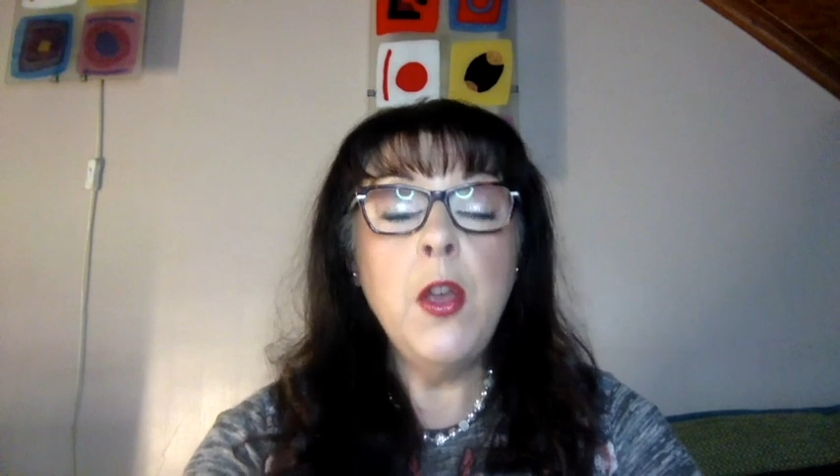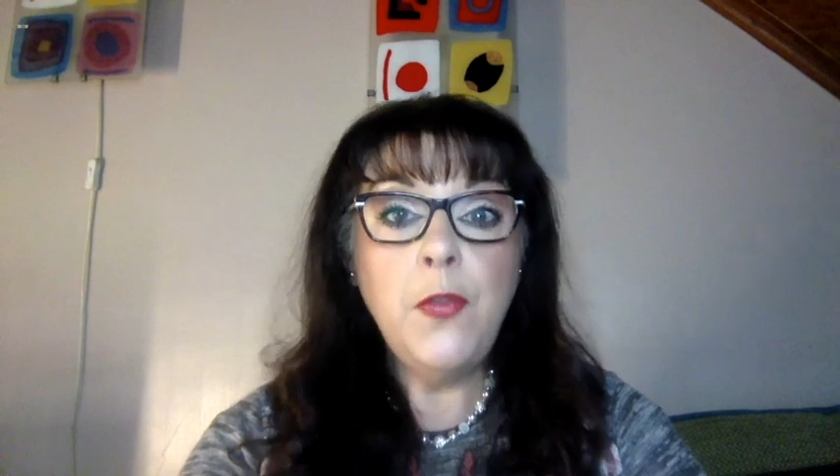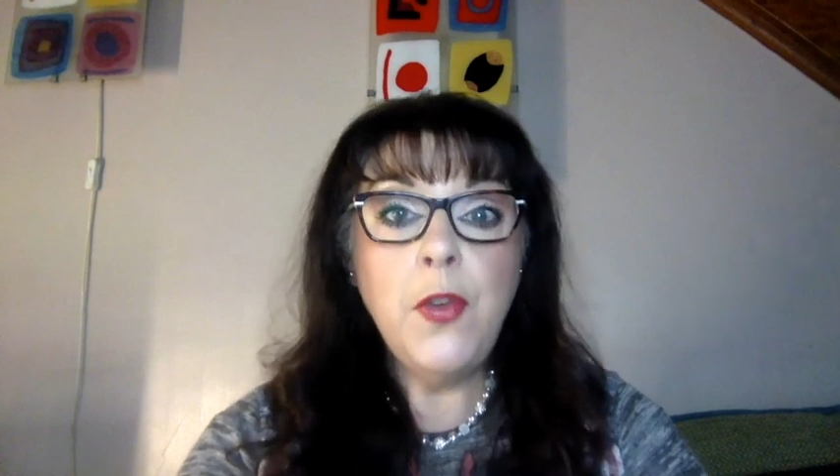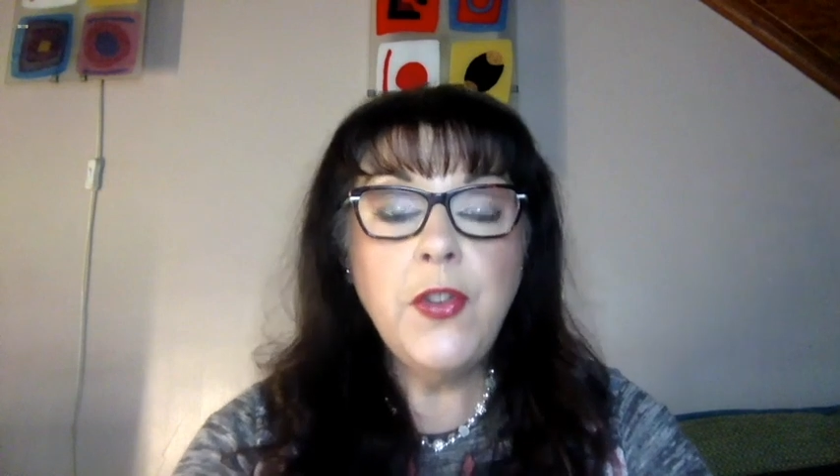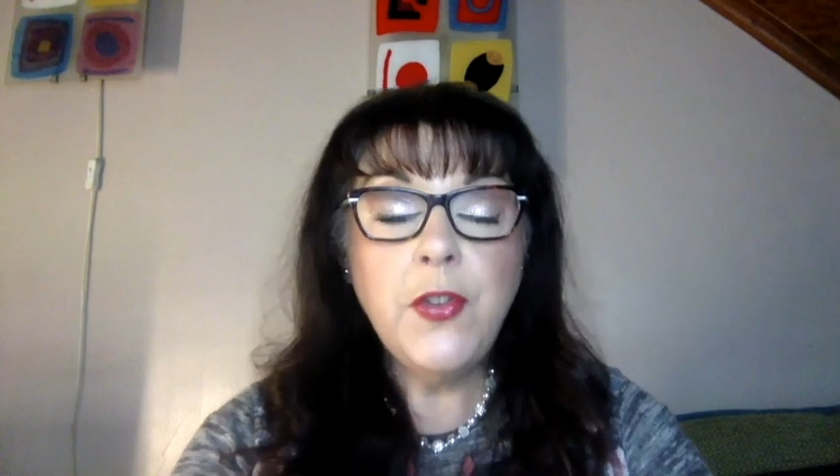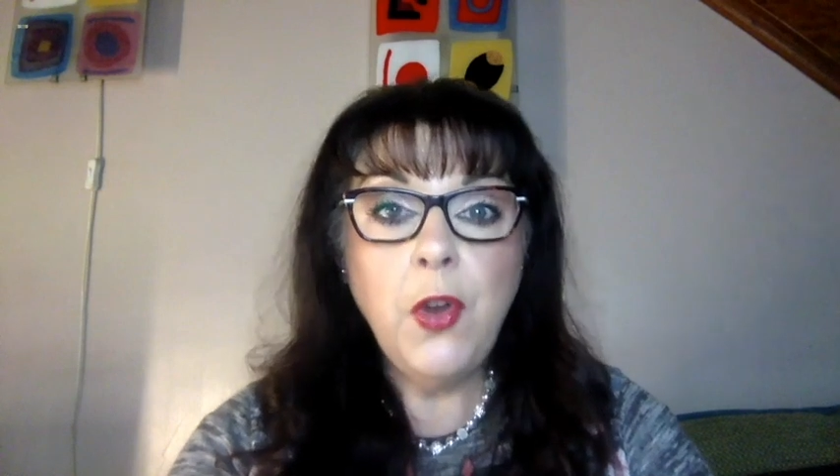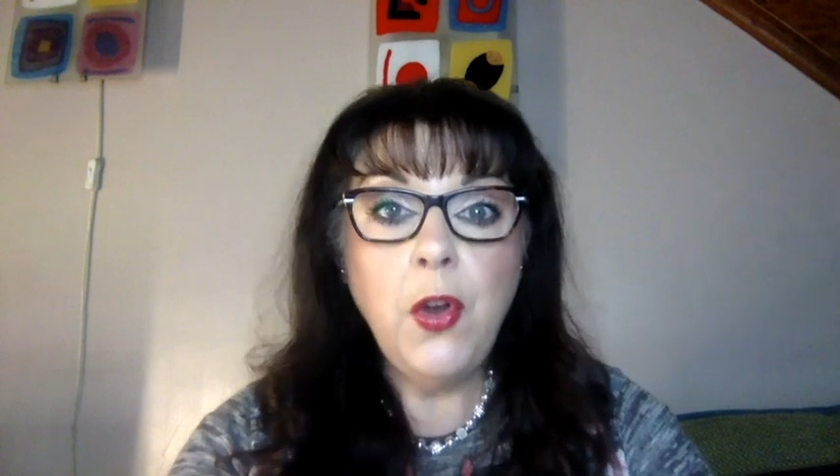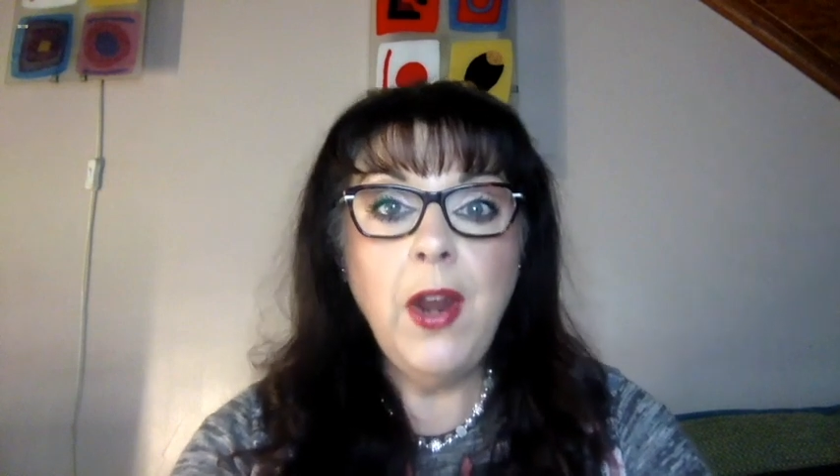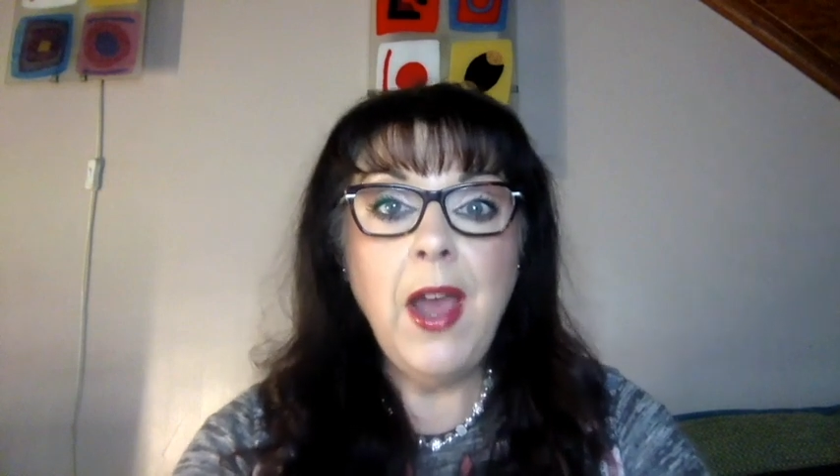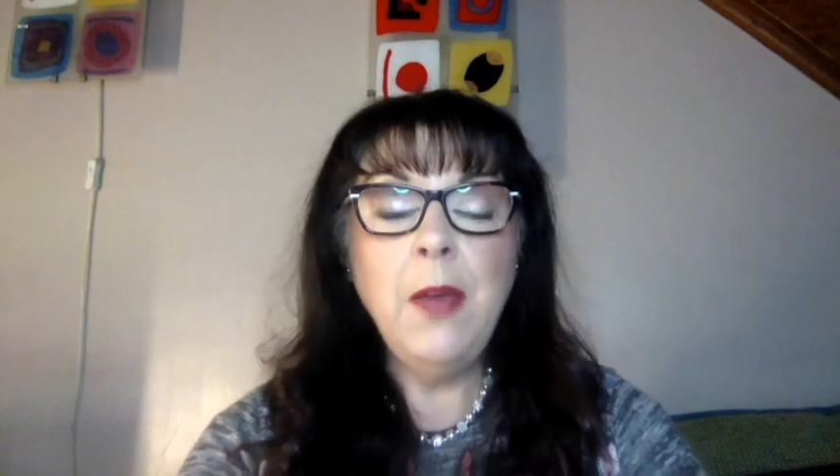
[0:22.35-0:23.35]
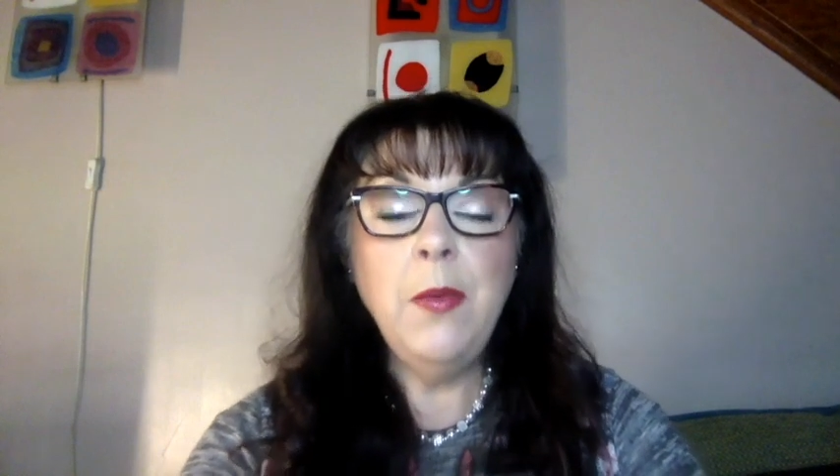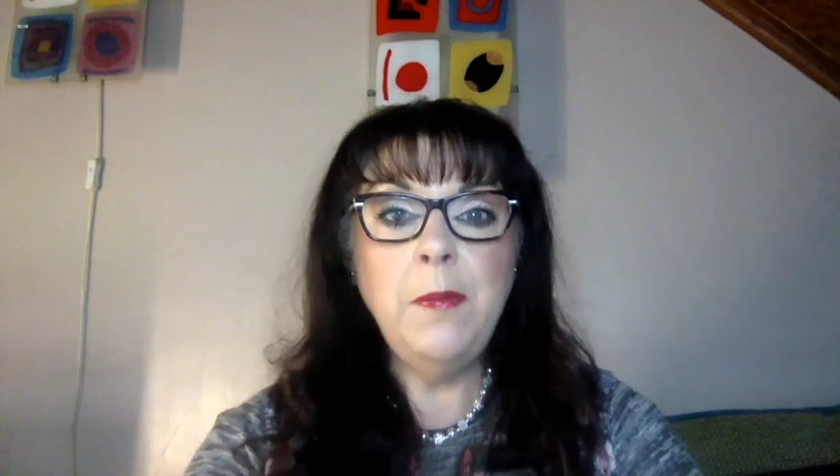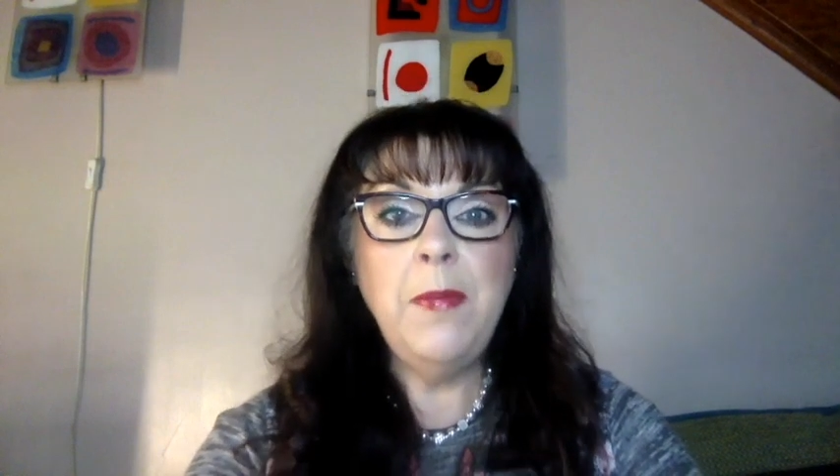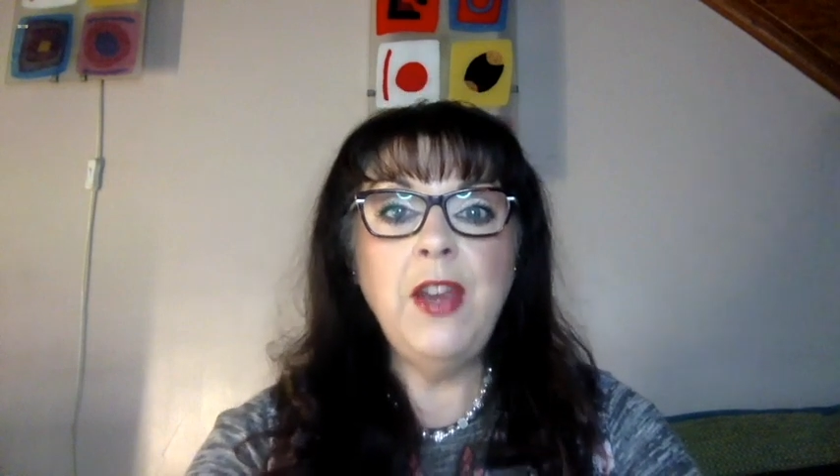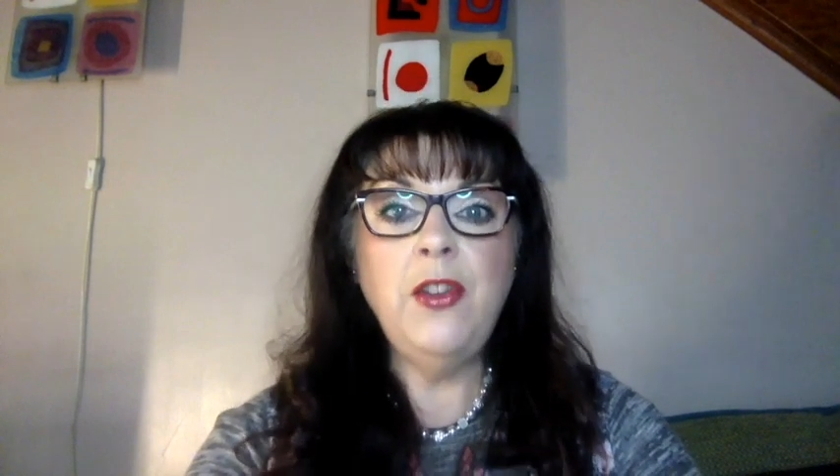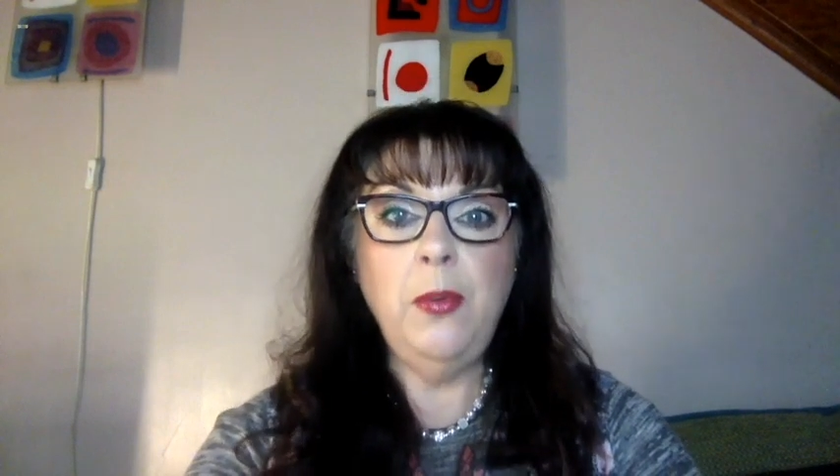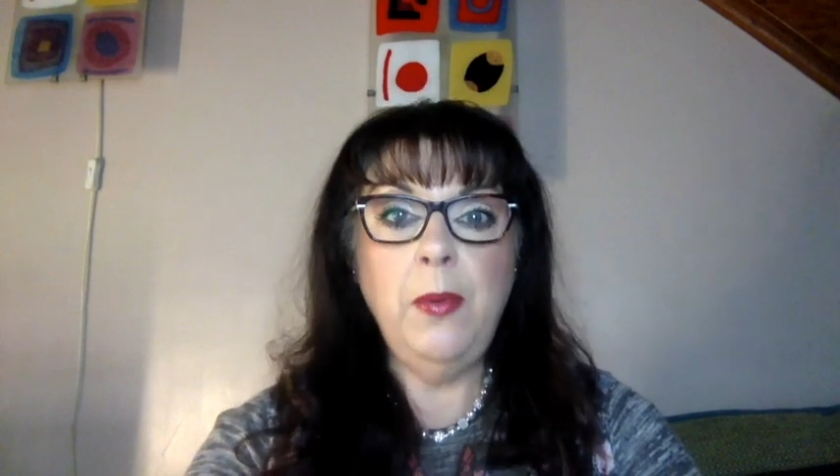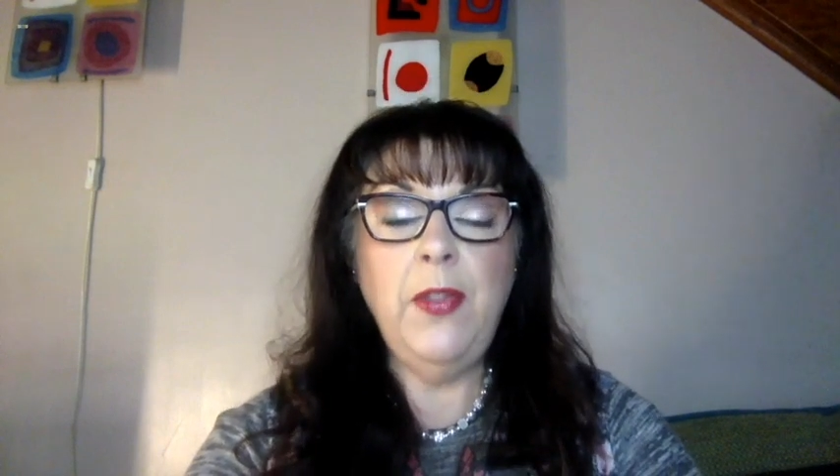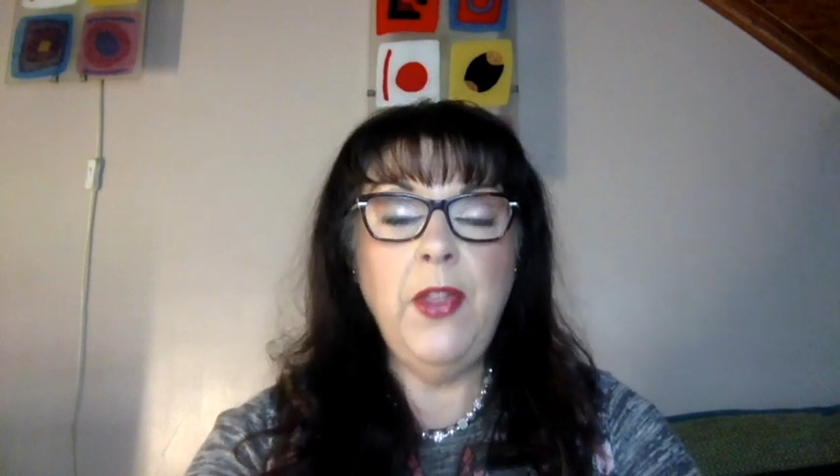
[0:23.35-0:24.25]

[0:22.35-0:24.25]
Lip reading: First of all, I would make sure